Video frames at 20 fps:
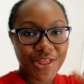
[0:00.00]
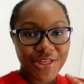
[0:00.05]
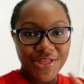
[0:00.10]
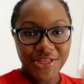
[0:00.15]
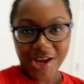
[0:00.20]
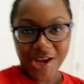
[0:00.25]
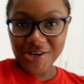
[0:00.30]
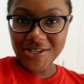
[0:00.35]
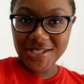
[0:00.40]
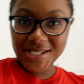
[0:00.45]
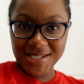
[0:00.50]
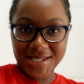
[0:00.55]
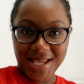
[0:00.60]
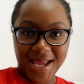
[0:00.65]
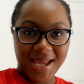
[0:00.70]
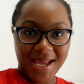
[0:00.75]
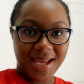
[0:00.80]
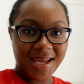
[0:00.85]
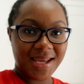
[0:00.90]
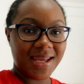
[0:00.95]

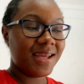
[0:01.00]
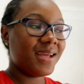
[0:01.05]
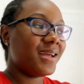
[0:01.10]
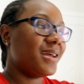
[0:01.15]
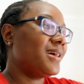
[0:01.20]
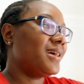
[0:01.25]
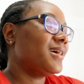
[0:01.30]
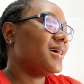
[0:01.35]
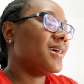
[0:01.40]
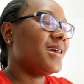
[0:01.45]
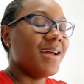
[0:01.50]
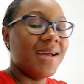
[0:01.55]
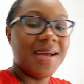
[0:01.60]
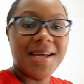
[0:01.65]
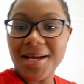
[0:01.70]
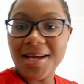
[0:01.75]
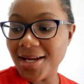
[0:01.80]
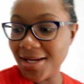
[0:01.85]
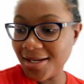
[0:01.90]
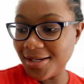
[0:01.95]
Thursday.
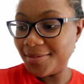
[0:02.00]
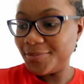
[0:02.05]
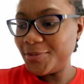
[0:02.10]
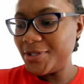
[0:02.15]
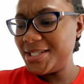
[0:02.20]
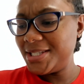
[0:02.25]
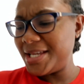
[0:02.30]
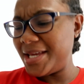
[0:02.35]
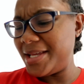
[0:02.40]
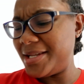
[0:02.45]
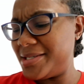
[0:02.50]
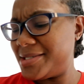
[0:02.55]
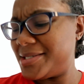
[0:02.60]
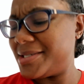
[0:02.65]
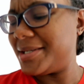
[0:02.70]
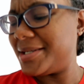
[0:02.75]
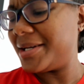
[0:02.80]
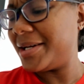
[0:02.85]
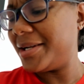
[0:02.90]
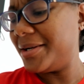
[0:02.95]
What date is
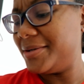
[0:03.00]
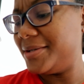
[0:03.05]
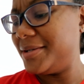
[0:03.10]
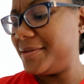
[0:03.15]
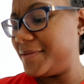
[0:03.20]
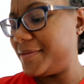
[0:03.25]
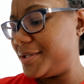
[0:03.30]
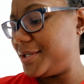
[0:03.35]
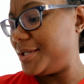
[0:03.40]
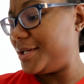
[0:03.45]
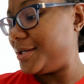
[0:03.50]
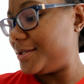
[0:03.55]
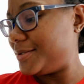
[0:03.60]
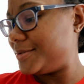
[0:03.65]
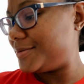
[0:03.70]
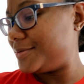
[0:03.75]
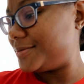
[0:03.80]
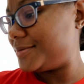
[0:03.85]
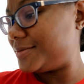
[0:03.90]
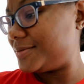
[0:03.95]
it? I don't even
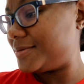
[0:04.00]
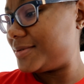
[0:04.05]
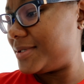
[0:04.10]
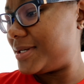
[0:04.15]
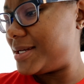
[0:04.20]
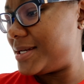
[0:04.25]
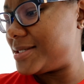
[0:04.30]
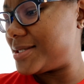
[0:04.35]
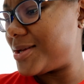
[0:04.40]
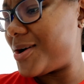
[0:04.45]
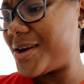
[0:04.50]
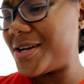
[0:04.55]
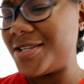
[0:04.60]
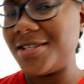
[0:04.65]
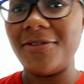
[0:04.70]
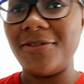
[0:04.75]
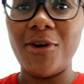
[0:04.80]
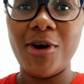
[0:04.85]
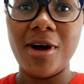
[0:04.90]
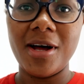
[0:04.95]
know. It's
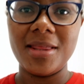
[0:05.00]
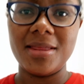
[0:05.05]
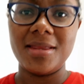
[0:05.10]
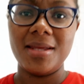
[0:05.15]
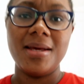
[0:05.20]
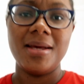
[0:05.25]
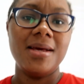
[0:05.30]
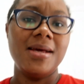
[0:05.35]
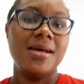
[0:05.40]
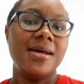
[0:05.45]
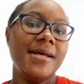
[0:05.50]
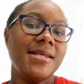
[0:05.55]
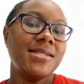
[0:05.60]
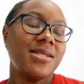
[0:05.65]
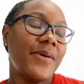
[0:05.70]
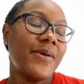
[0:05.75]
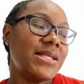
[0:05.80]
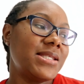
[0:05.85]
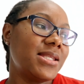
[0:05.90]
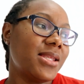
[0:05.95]
August 4th.
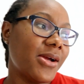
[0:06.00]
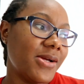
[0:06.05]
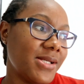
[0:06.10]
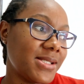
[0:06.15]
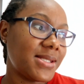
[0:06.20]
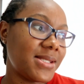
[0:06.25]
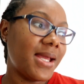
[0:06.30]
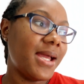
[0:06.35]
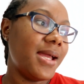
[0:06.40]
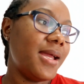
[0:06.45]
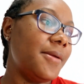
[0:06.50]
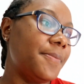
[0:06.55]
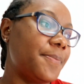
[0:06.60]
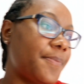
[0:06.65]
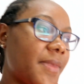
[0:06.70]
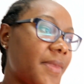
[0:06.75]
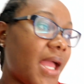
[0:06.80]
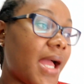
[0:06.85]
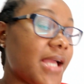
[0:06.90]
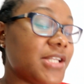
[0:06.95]
So it's Thursday.
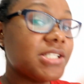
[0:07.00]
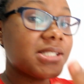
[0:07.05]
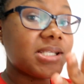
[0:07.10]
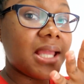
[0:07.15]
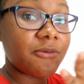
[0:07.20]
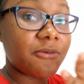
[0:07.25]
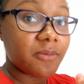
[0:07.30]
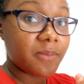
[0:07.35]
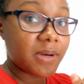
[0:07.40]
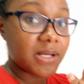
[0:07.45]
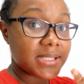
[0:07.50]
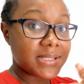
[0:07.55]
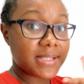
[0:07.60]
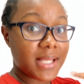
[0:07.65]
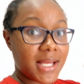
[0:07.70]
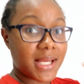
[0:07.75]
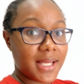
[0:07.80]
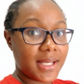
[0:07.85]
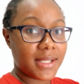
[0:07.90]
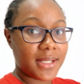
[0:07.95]
I just came from
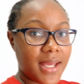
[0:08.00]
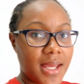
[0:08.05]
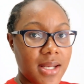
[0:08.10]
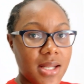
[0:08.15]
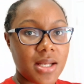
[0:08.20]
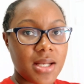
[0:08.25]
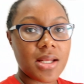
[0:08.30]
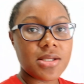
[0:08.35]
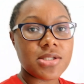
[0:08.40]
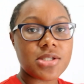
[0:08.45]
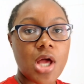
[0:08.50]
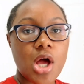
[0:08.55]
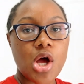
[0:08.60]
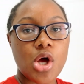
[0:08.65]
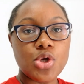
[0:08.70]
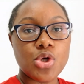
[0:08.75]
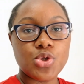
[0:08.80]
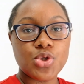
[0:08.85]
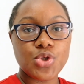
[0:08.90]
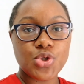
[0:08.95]
outside and it is
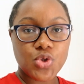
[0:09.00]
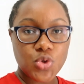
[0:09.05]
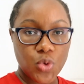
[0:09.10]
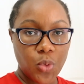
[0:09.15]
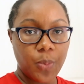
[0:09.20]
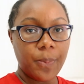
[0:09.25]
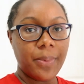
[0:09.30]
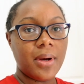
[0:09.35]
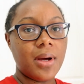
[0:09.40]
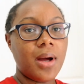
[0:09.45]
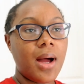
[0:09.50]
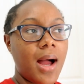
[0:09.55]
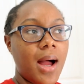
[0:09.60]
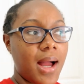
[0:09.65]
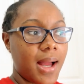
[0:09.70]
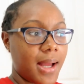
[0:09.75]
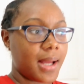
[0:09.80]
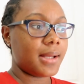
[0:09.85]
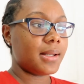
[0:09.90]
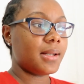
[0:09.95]
super
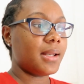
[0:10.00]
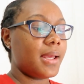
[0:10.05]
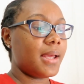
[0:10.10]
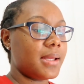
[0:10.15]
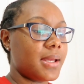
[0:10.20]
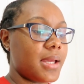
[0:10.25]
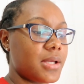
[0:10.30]
hot, like